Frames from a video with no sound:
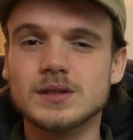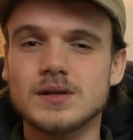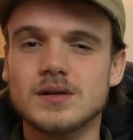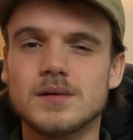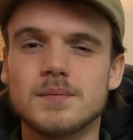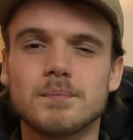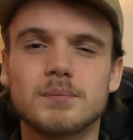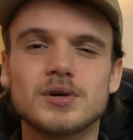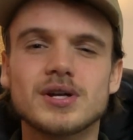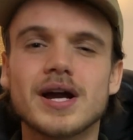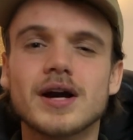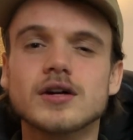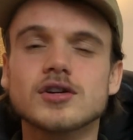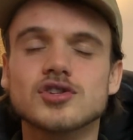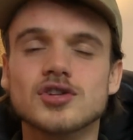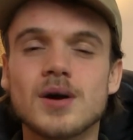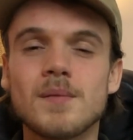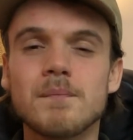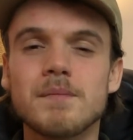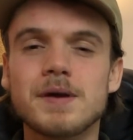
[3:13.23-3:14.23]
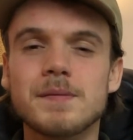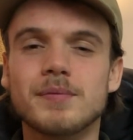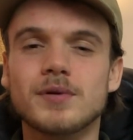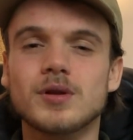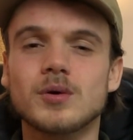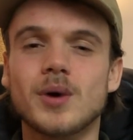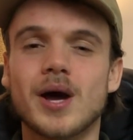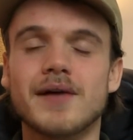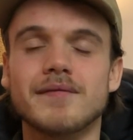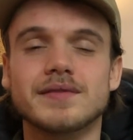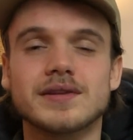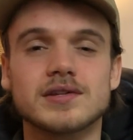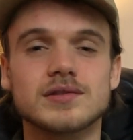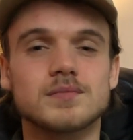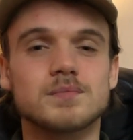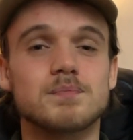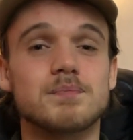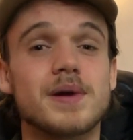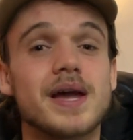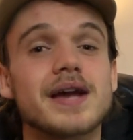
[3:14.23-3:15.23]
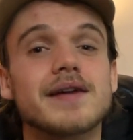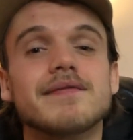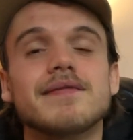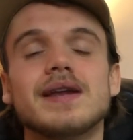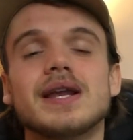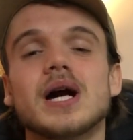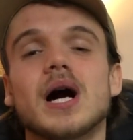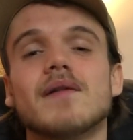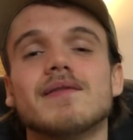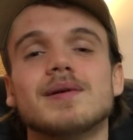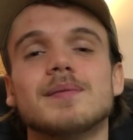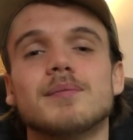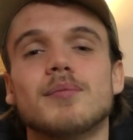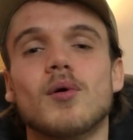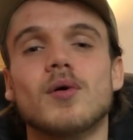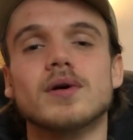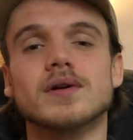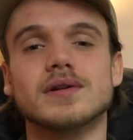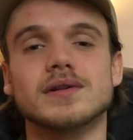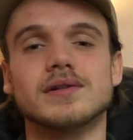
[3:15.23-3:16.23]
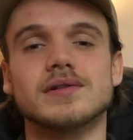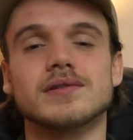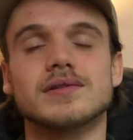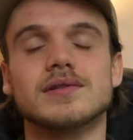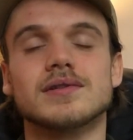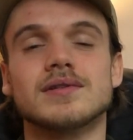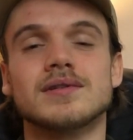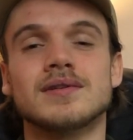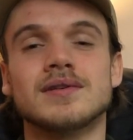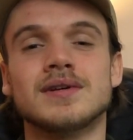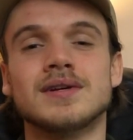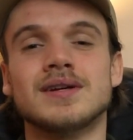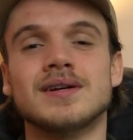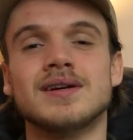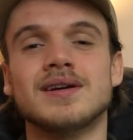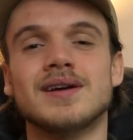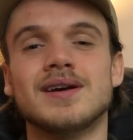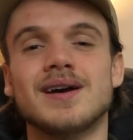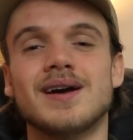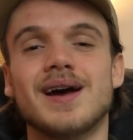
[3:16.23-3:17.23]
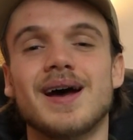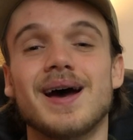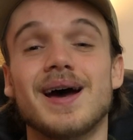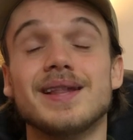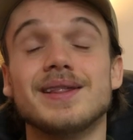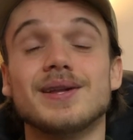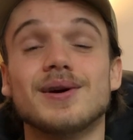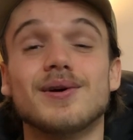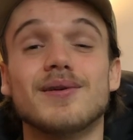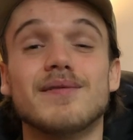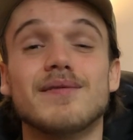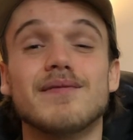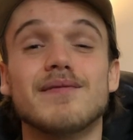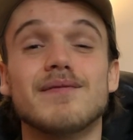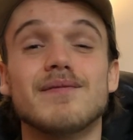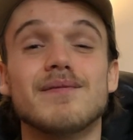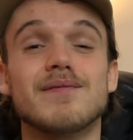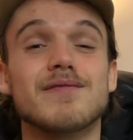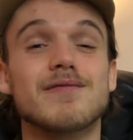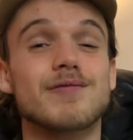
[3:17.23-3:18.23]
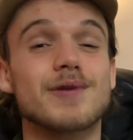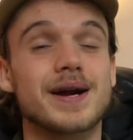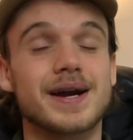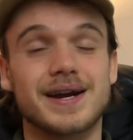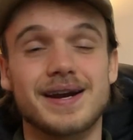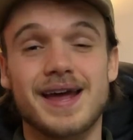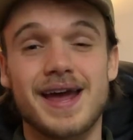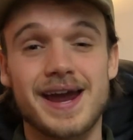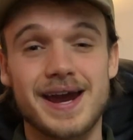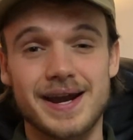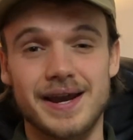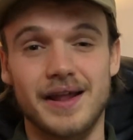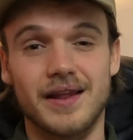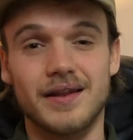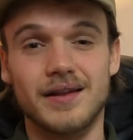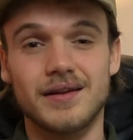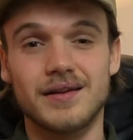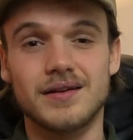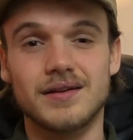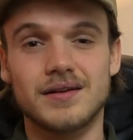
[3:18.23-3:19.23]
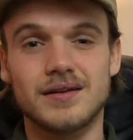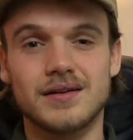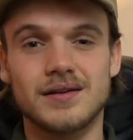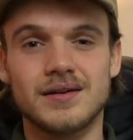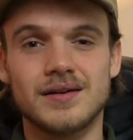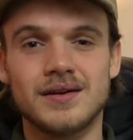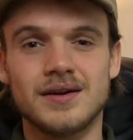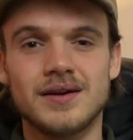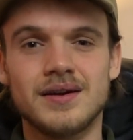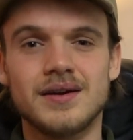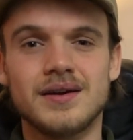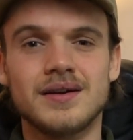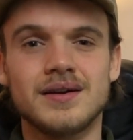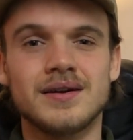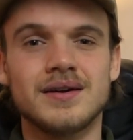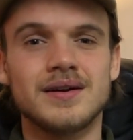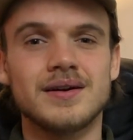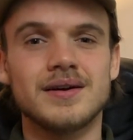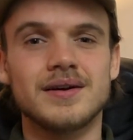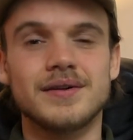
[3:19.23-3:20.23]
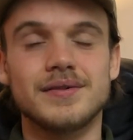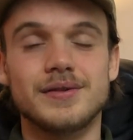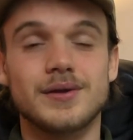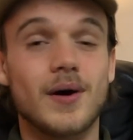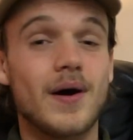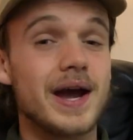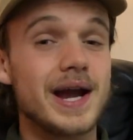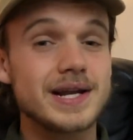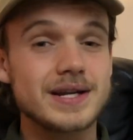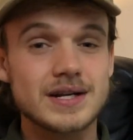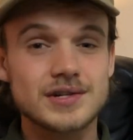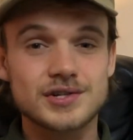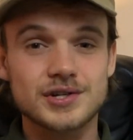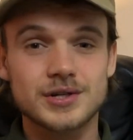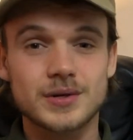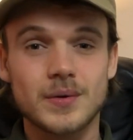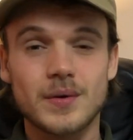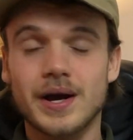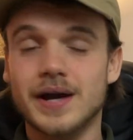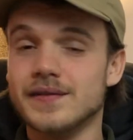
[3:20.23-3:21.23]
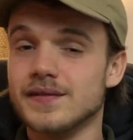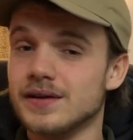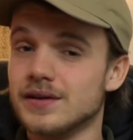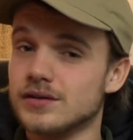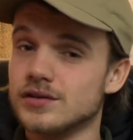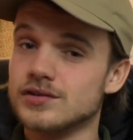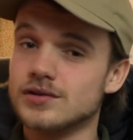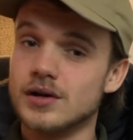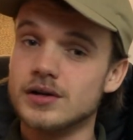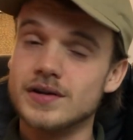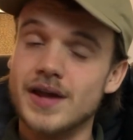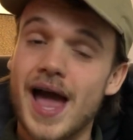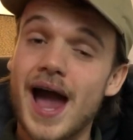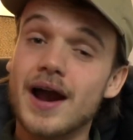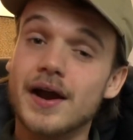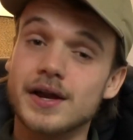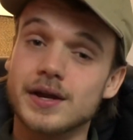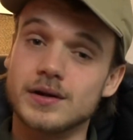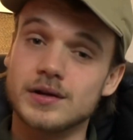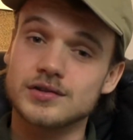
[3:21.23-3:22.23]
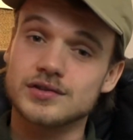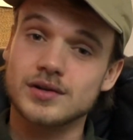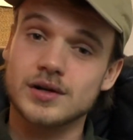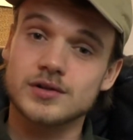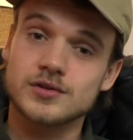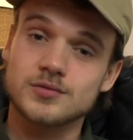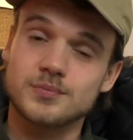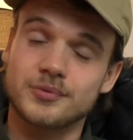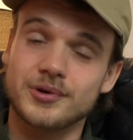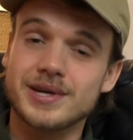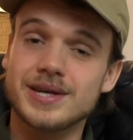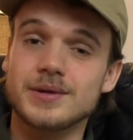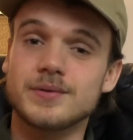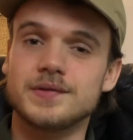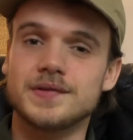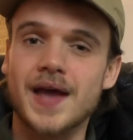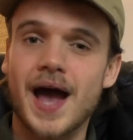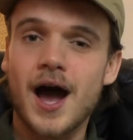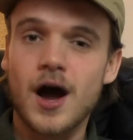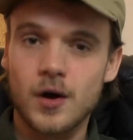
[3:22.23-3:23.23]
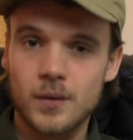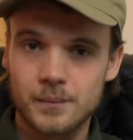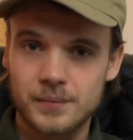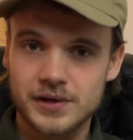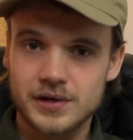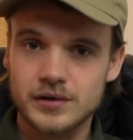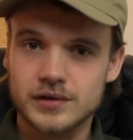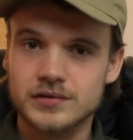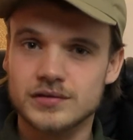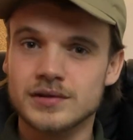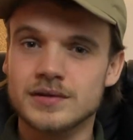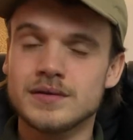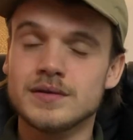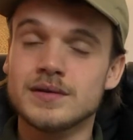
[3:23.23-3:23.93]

But there are some people who have this big feeling of importance and they'll freaking hate it. They'll hate that you're doing it and they'll start to hack you, they start to bring you down because